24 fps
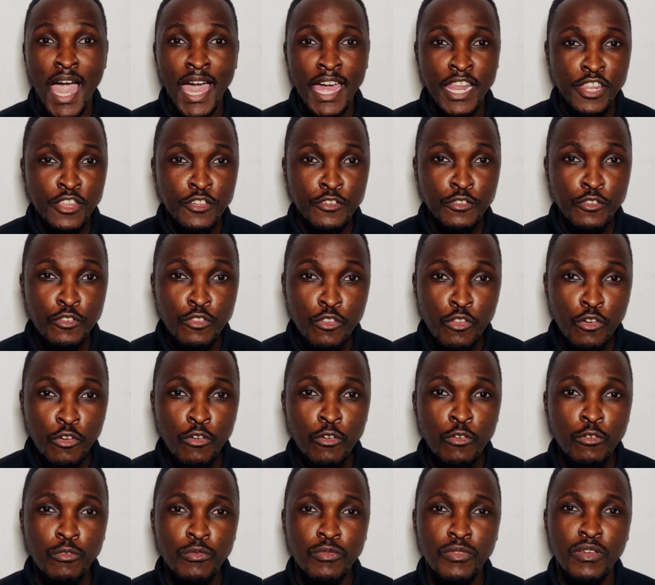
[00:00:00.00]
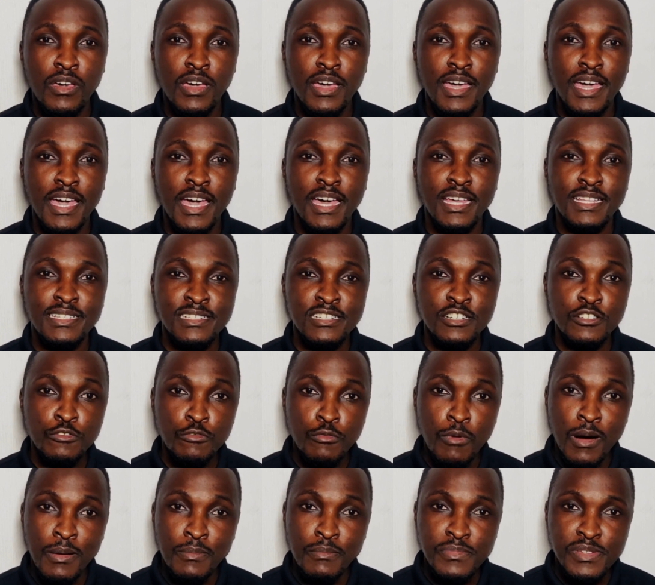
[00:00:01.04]
and you know
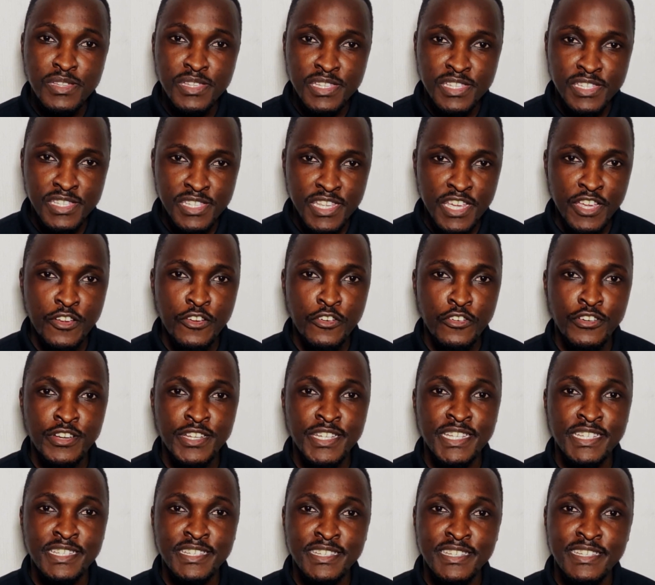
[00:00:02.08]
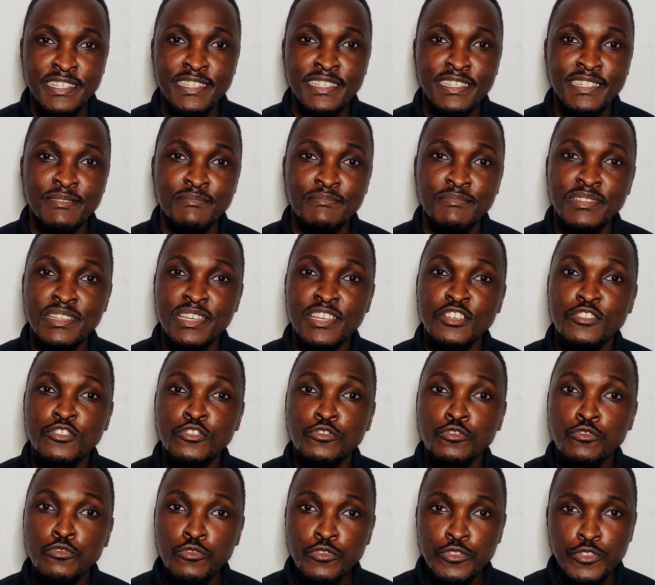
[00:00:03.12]
Telegram's security systems are
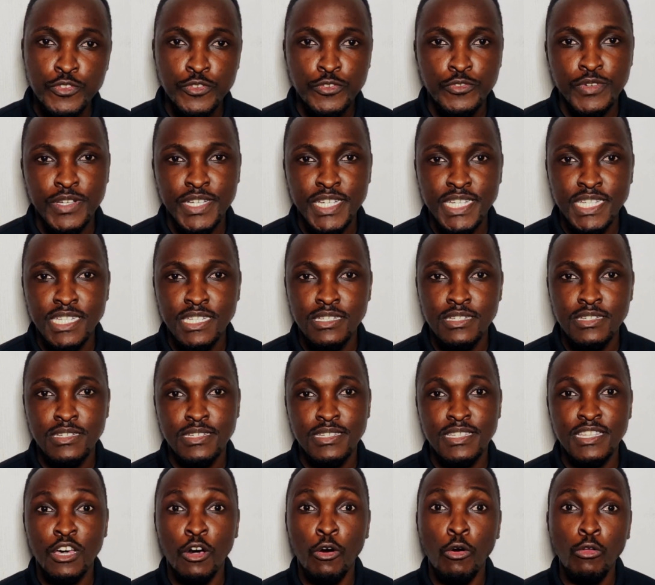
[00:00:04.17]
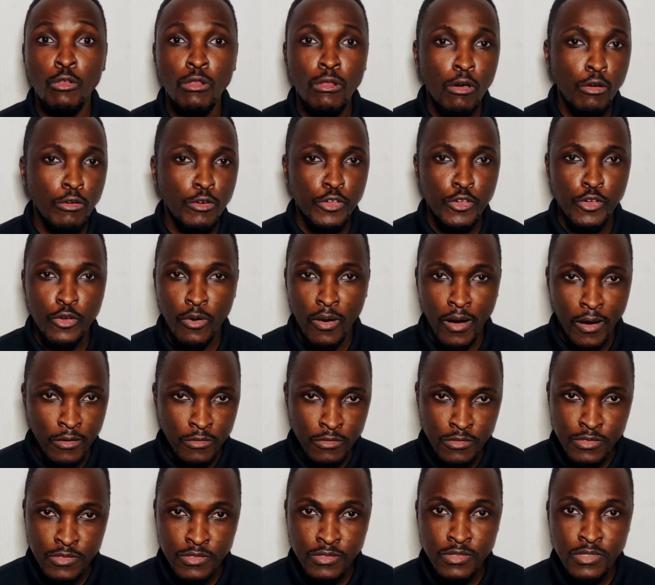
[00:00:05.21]
too strict. They will lock you
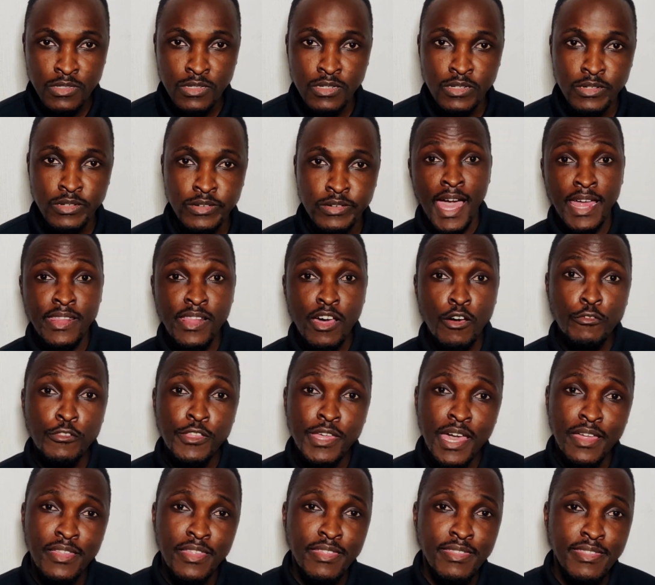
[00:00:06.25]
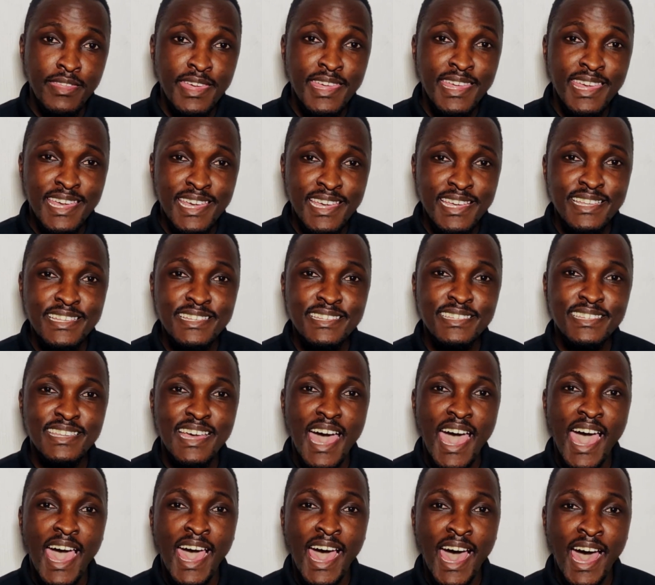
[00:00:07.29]
out. And now the other thing is,
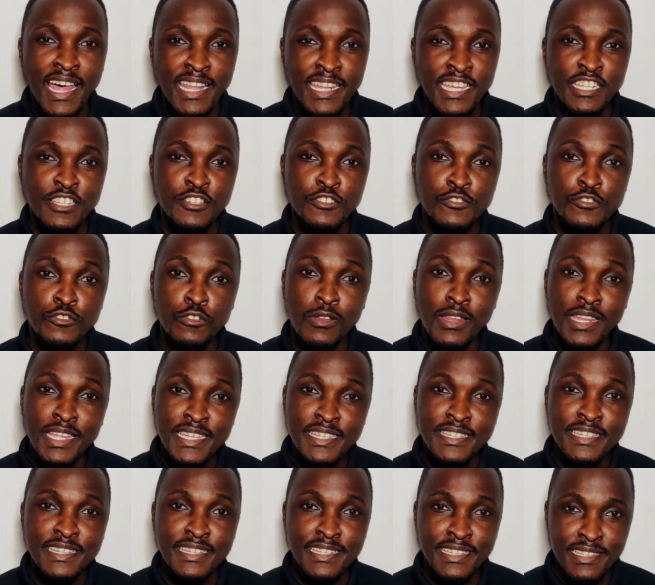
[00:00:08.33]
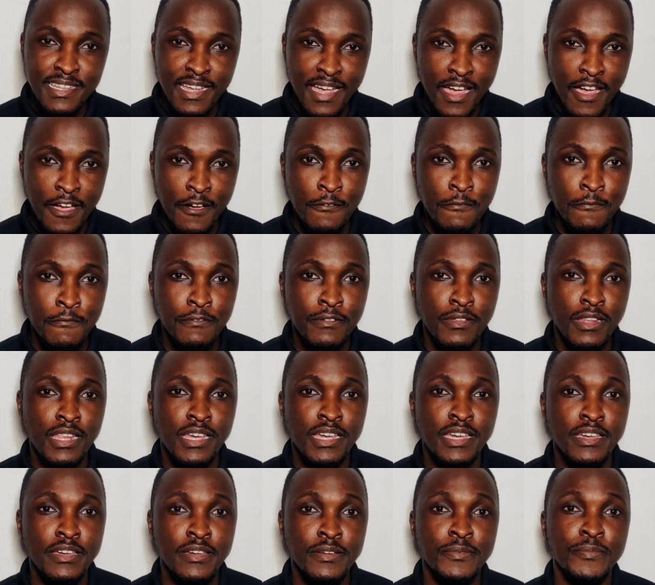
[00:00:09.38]
I need you to listen
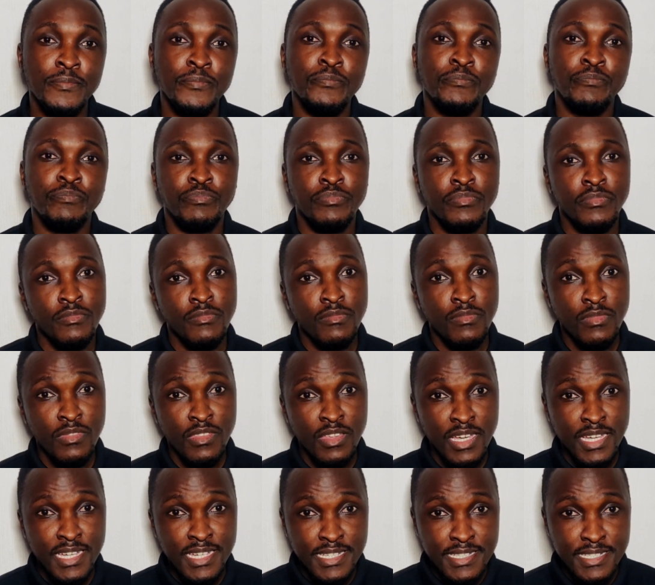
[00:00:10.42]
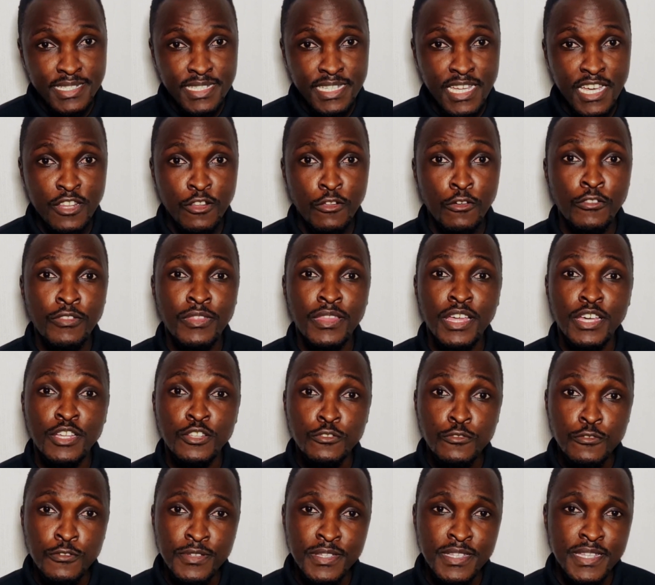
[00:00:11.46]
carefully. Turn on
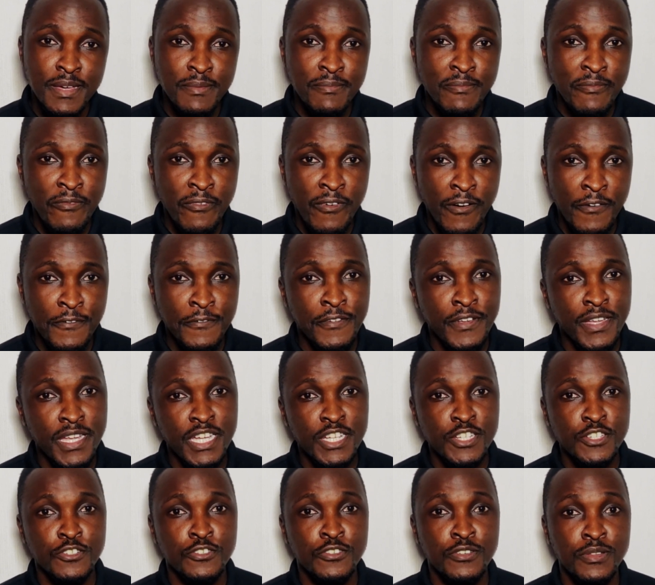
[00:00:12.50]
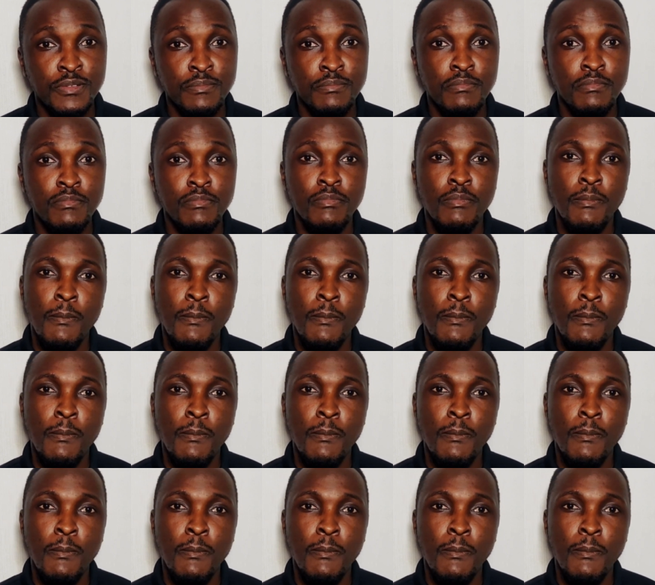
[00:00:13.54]
the two-step verification.